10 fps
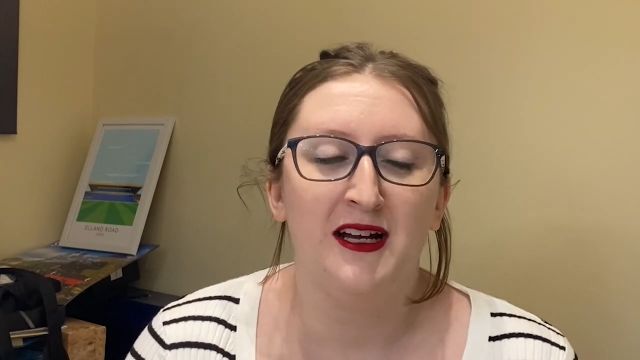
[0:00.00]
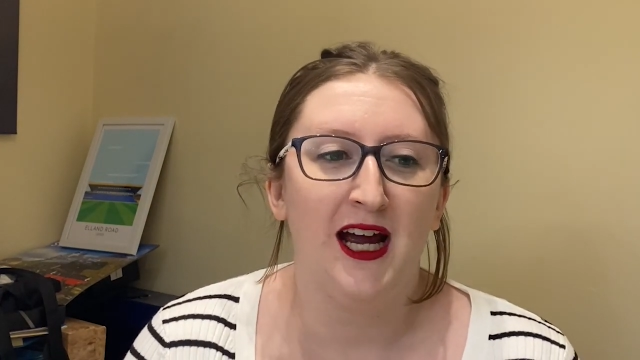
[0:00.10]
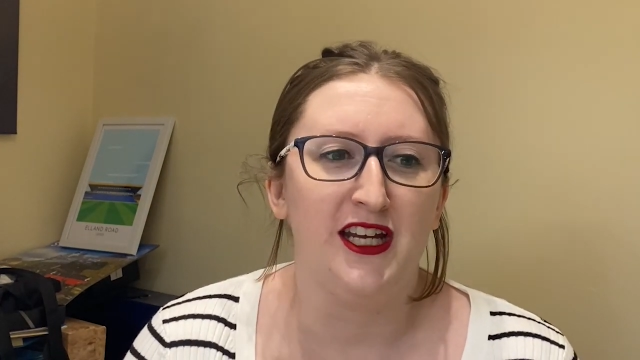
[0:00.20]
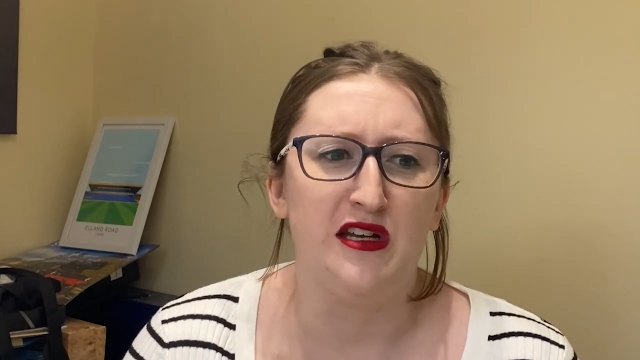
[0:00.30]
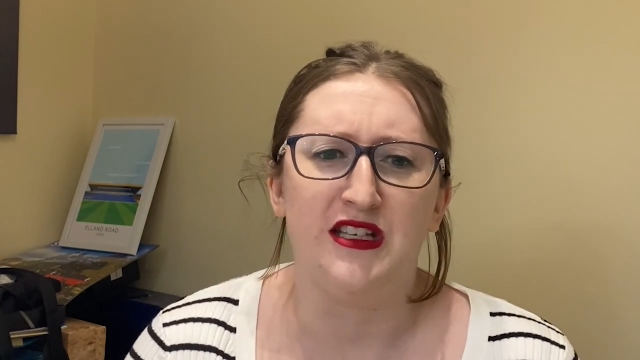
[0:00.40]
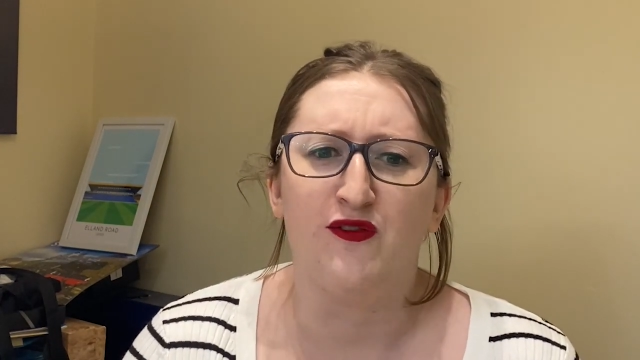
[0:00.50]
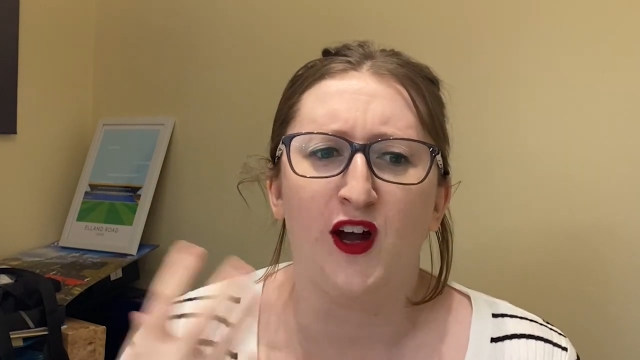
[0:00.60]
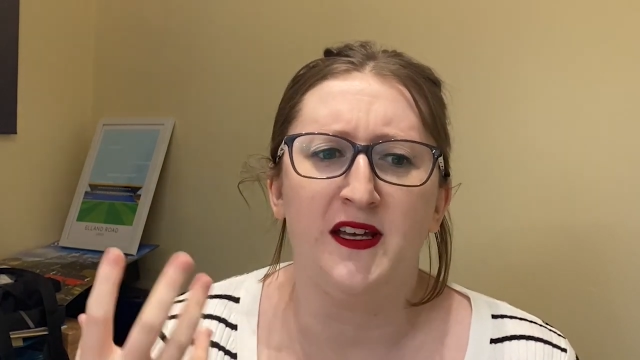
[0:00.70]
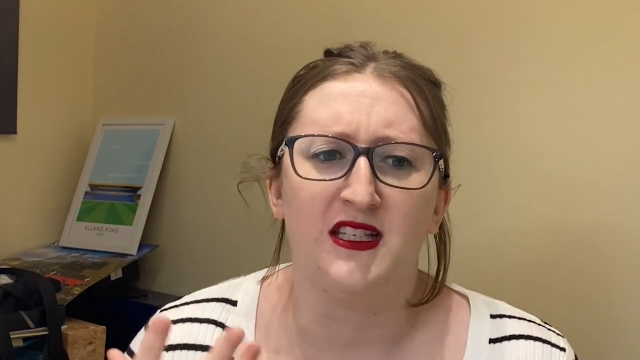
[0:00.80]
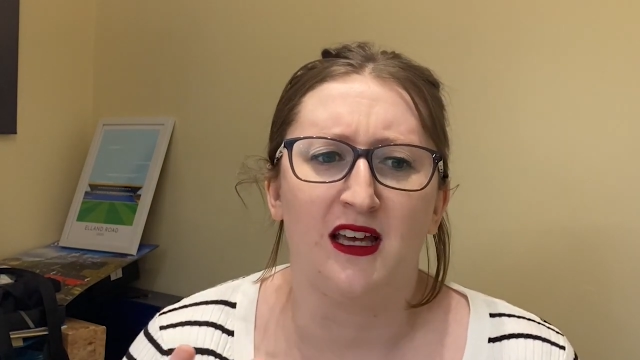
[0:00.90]
and using
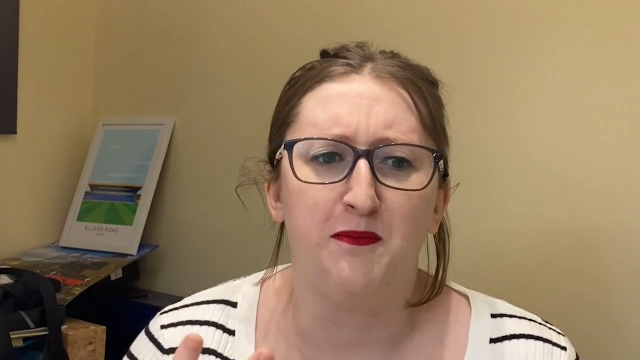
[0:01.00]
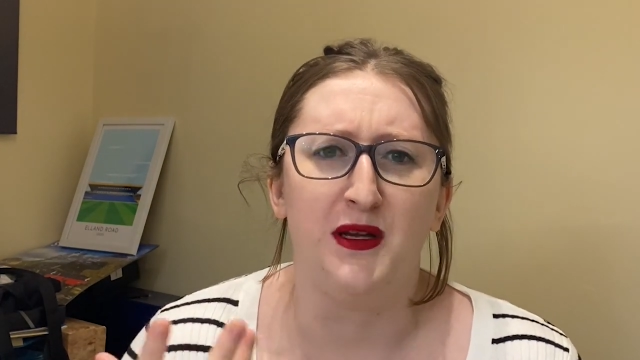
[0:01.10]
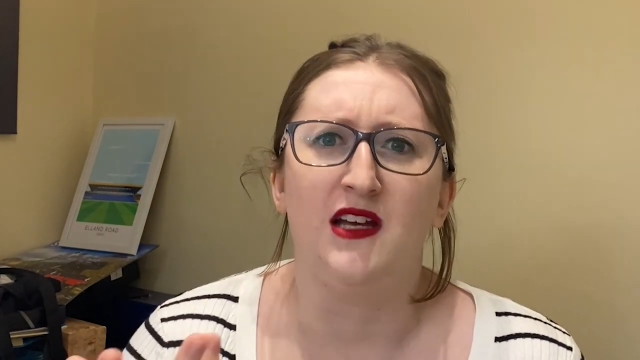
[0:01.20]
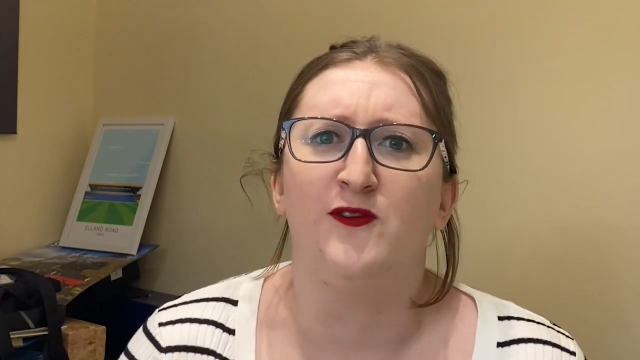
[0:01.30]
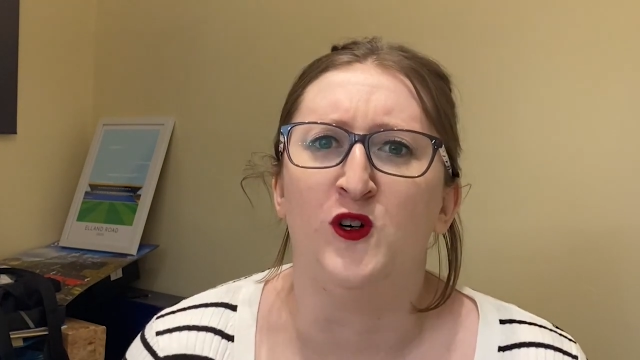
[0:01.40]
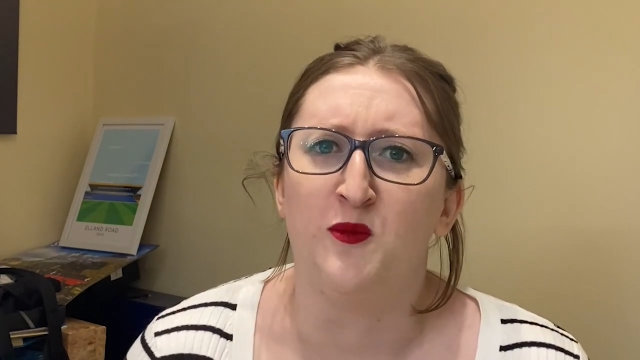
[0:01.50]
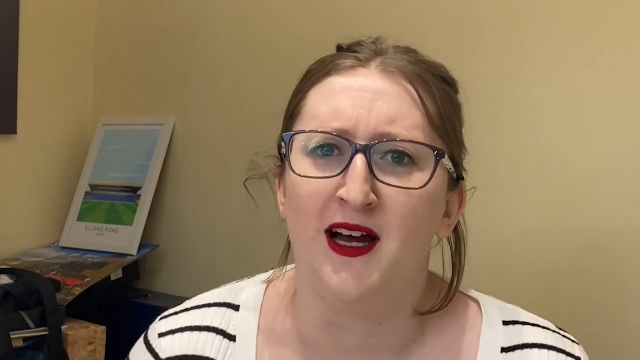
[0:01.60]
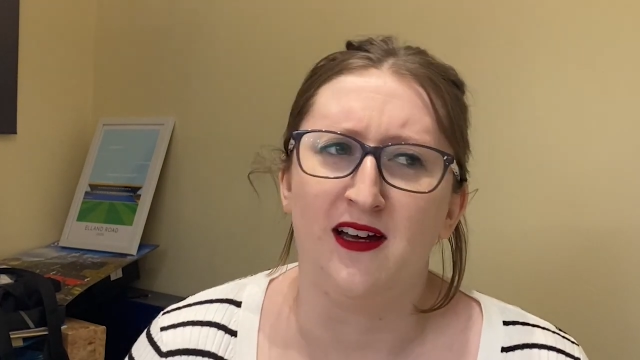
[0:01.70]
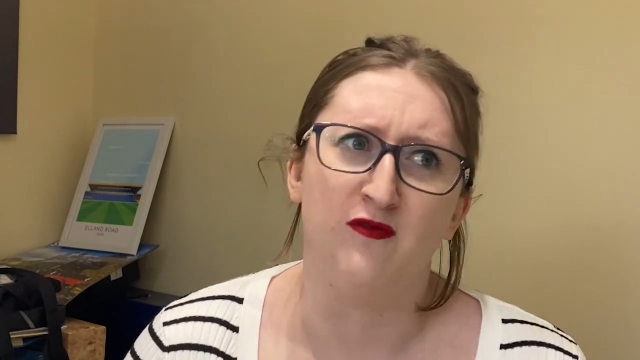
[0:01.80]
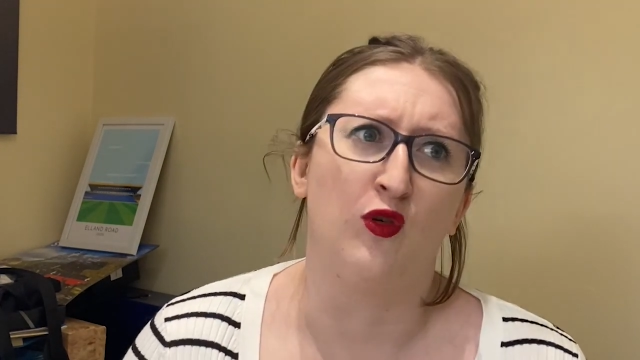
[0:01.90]
phrases like B
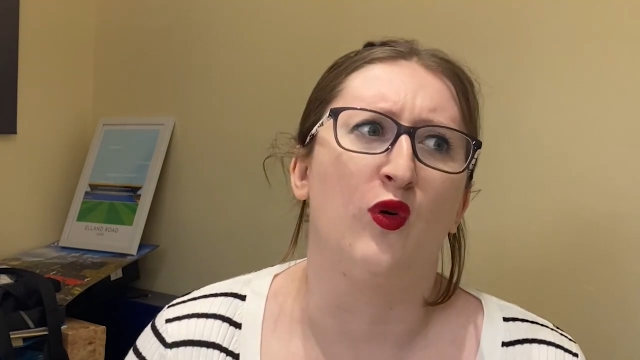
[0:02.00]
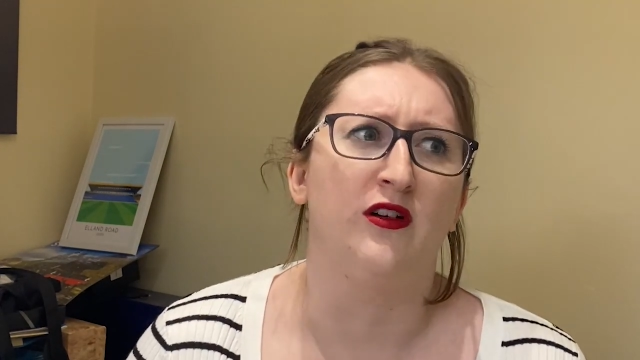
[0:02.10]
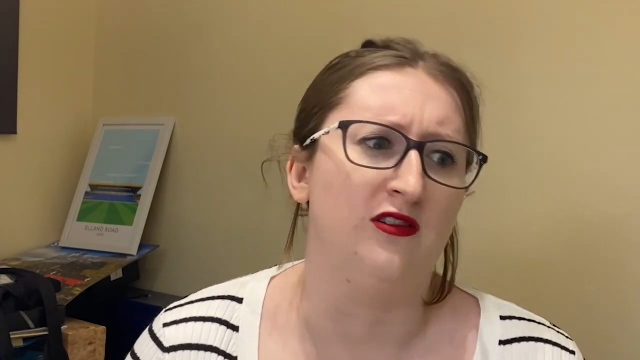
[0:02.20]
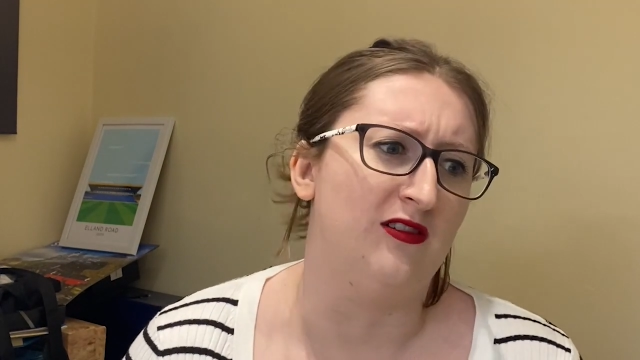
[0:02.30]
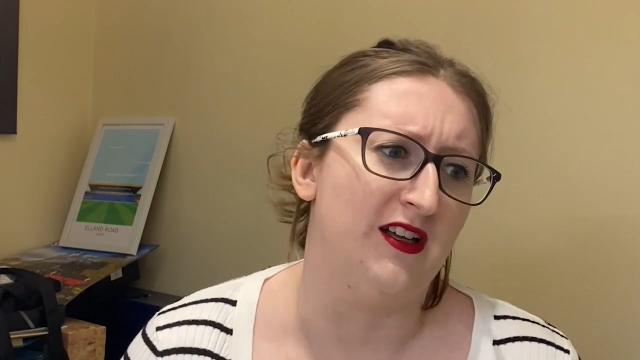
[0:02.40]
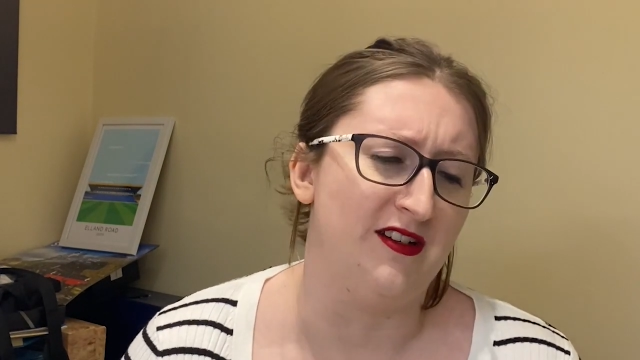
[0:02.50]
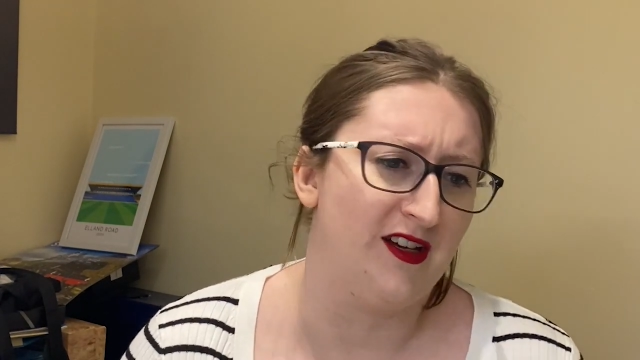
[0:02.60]
format and royal and